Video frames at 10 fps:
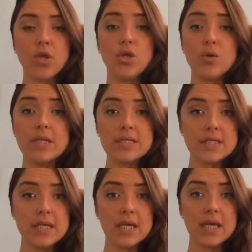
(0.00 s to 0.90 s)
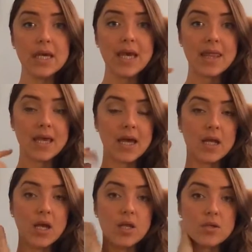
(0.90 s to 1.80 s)
you can see
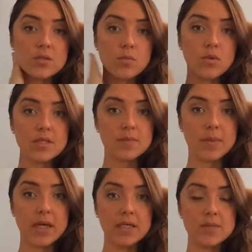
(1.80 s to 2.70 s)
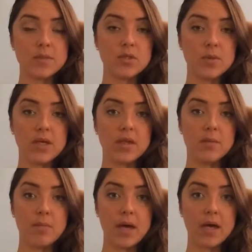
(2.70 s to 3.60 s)
that there's more space between
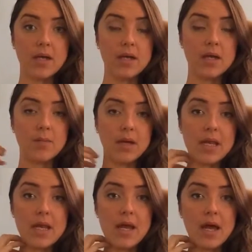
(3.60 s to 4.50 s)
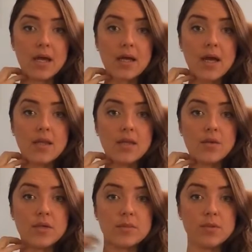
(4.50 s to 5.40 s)
the bed and my neck than
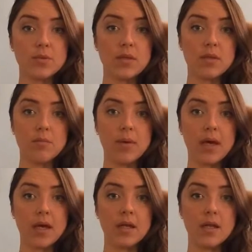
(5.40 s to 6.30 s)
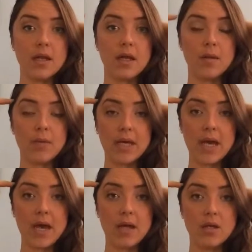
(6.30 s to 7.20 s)
there is between the bed and my
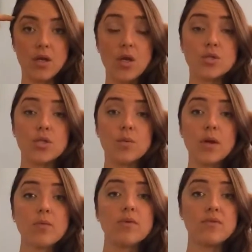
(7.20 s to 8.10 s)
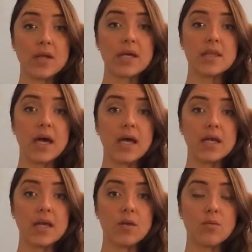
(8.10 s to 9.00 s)
head. So you want to reflect that
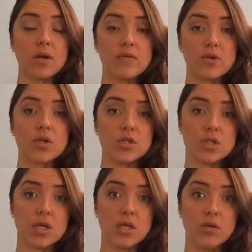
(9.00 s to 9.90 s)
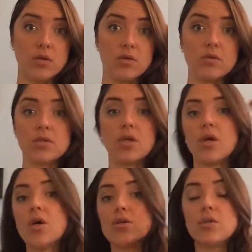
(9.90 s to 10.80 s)
in whatever cushioning you use.
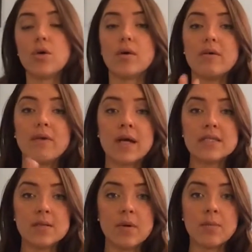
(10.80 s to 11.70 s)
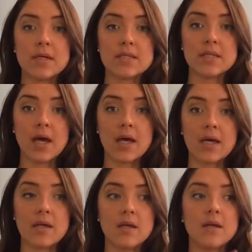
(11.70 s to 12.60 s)
So if I sleep on my
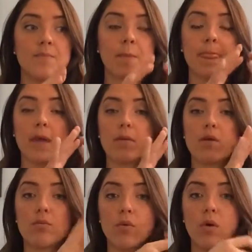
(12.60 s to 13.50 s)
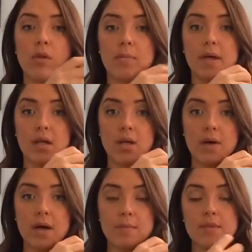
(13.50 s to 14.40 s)
side, I'm going to roll the pillow
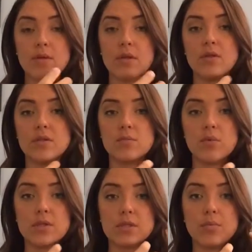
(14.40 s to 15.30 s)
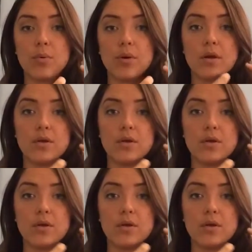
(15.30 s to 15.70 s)
up so that there's more support